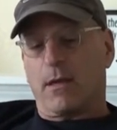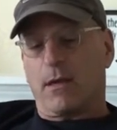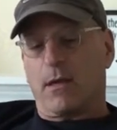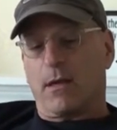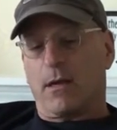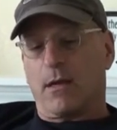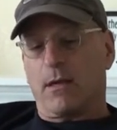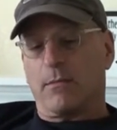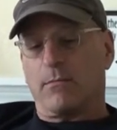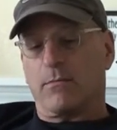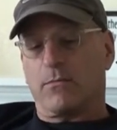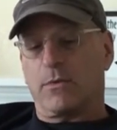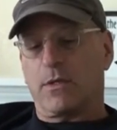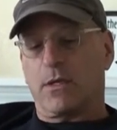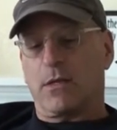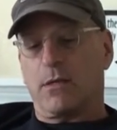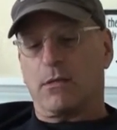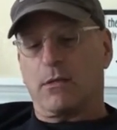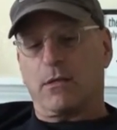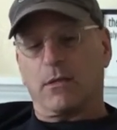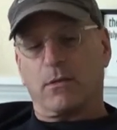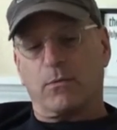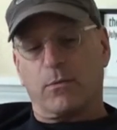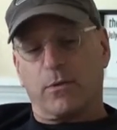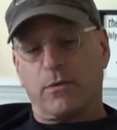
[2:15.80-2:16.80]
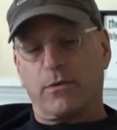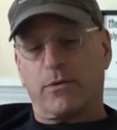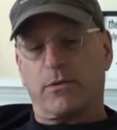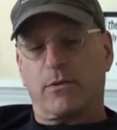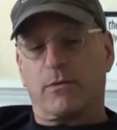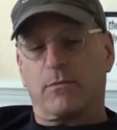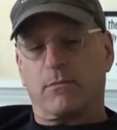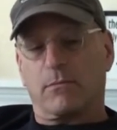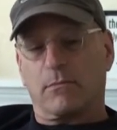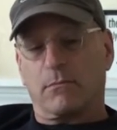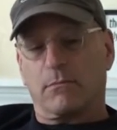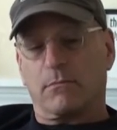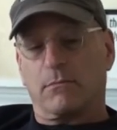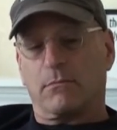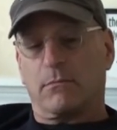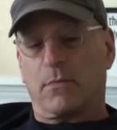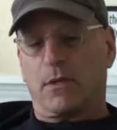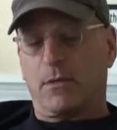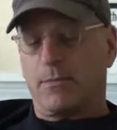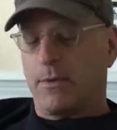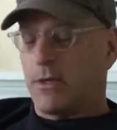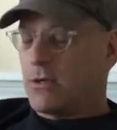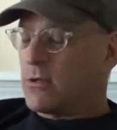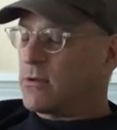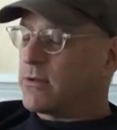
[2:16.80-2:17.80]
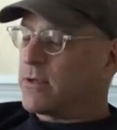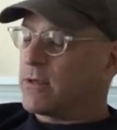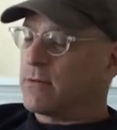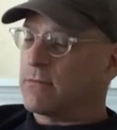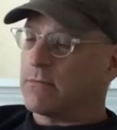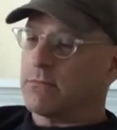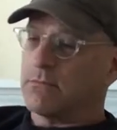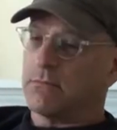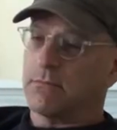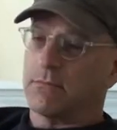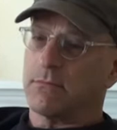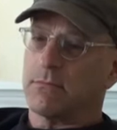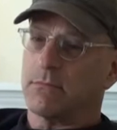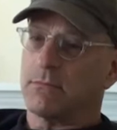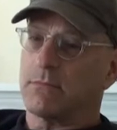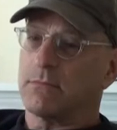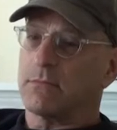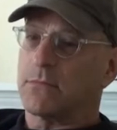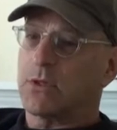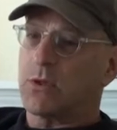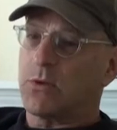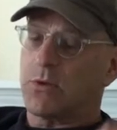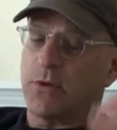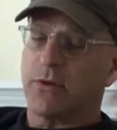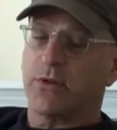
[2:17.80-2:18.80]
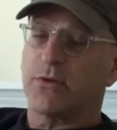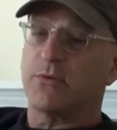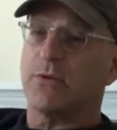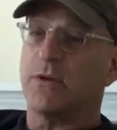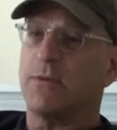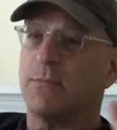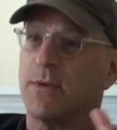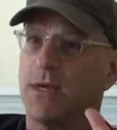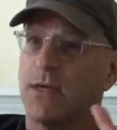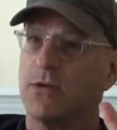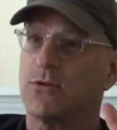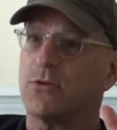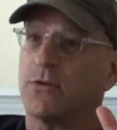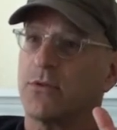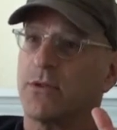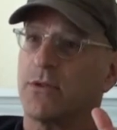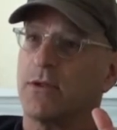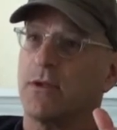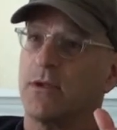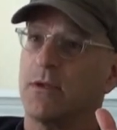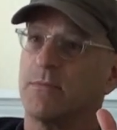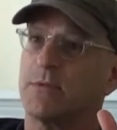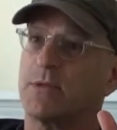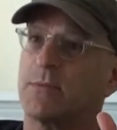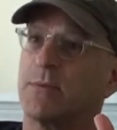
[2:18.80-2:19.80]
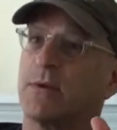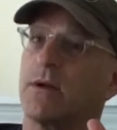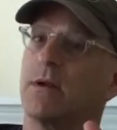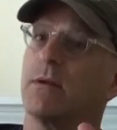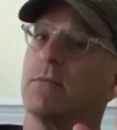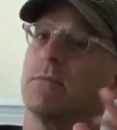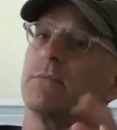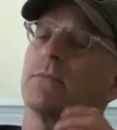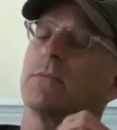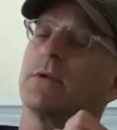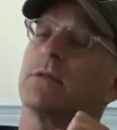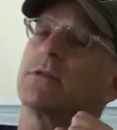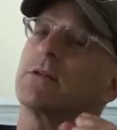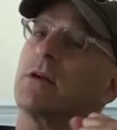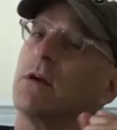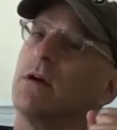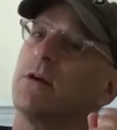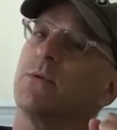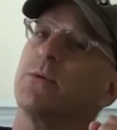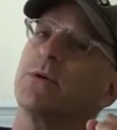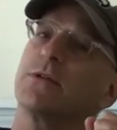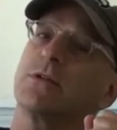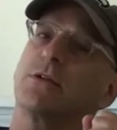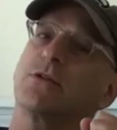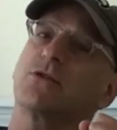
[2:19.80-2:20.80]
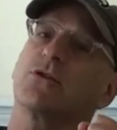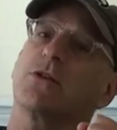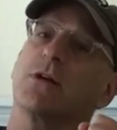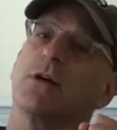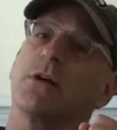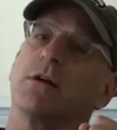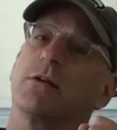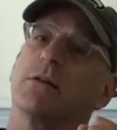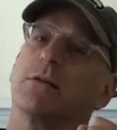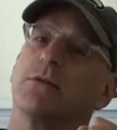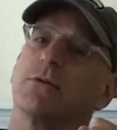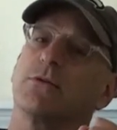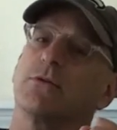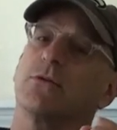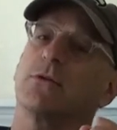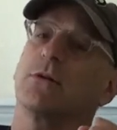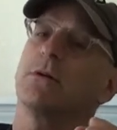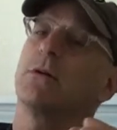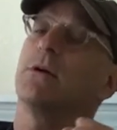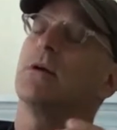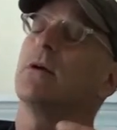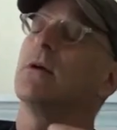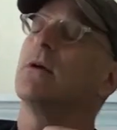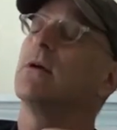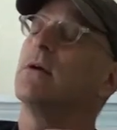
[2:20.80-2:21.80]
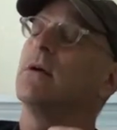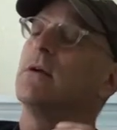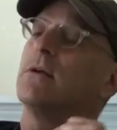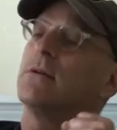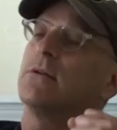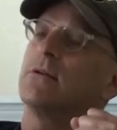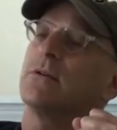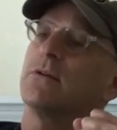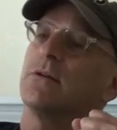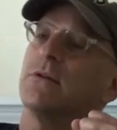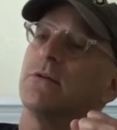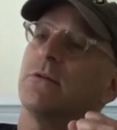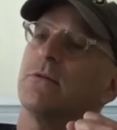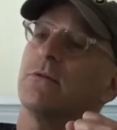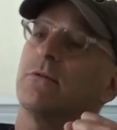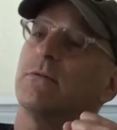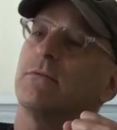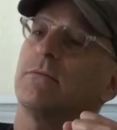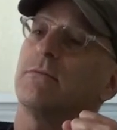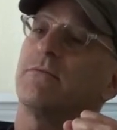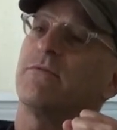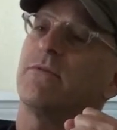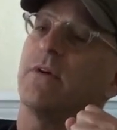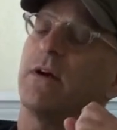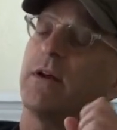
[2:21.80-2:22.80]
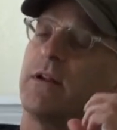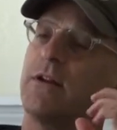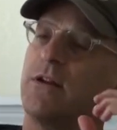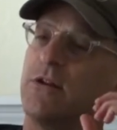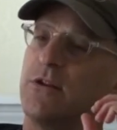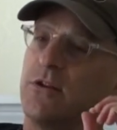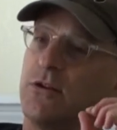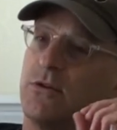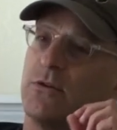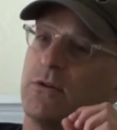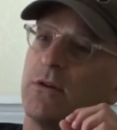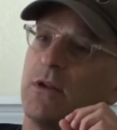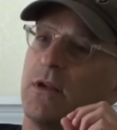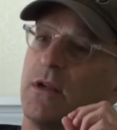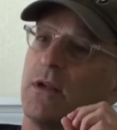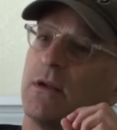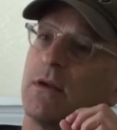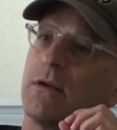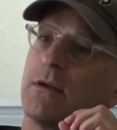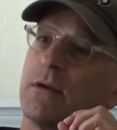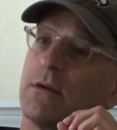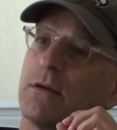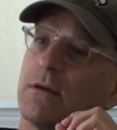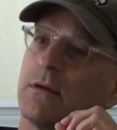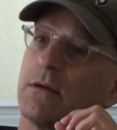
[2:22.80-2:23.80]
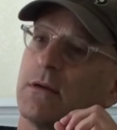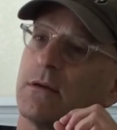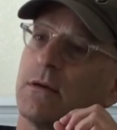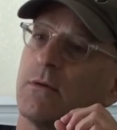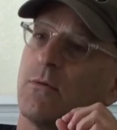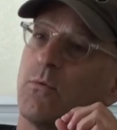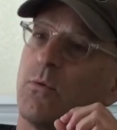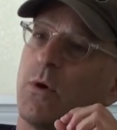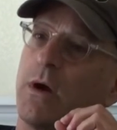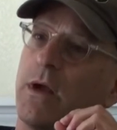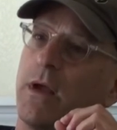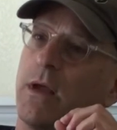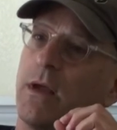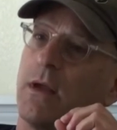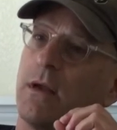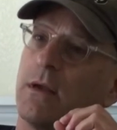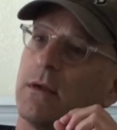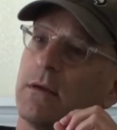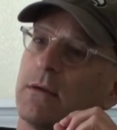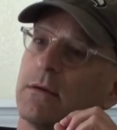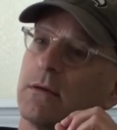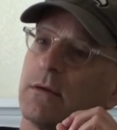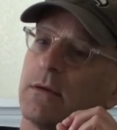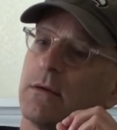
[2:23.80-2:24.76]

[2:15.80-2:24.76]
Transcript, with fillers: I'm dealing with maybe only two or three major themes, but it's always a challenge to find a unique way.